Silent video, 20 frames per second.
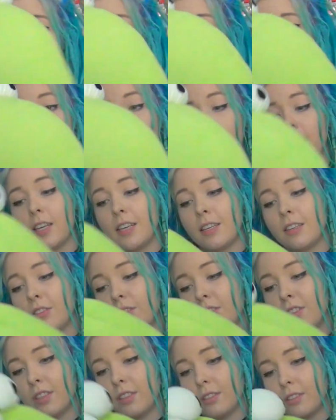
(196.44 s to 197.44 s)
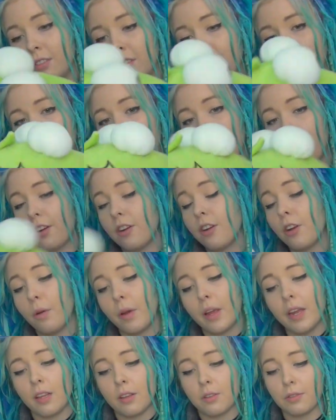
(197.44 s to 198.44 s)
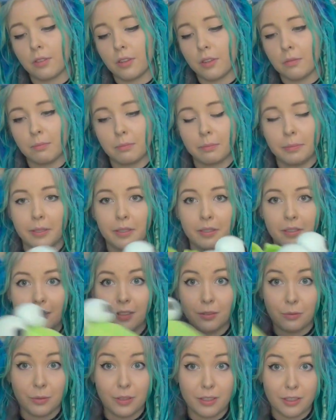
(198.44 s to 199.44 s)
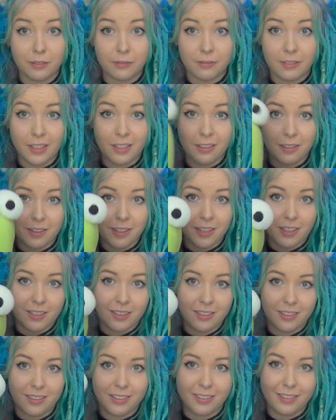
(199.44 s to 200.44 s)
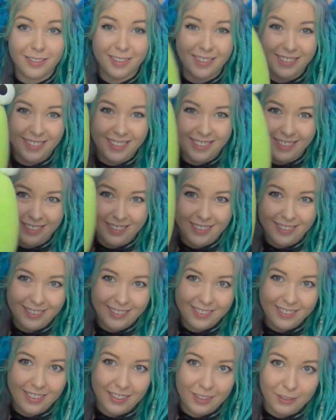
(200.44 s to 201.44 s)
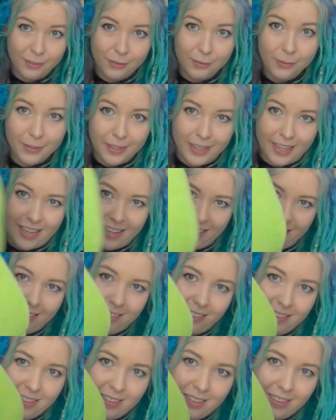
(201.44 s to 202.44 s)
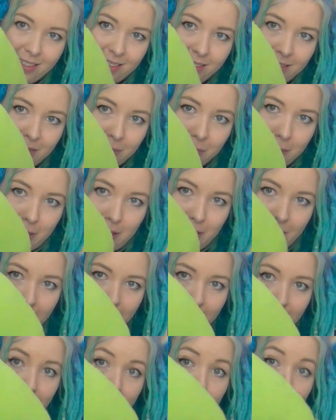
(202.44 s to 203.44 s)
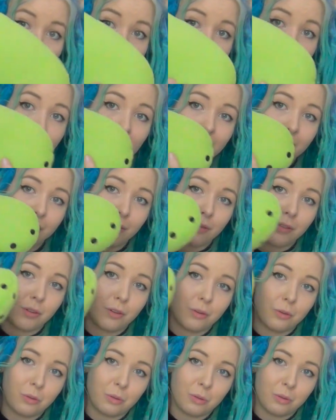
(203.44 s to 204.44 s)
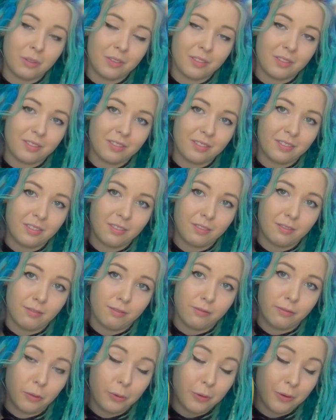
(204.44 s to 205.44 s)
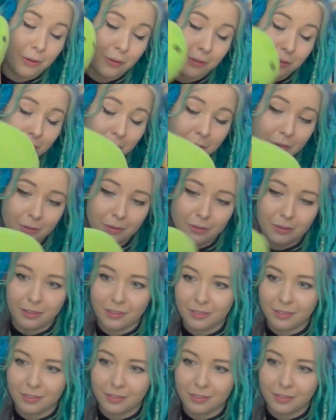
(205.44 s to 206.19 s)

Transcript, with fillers: And he's just, I don't know where he's from, but he's really fun looking. And he's got a little, it's like a toucan. Yeah, he's got a massive nose and four nostrils.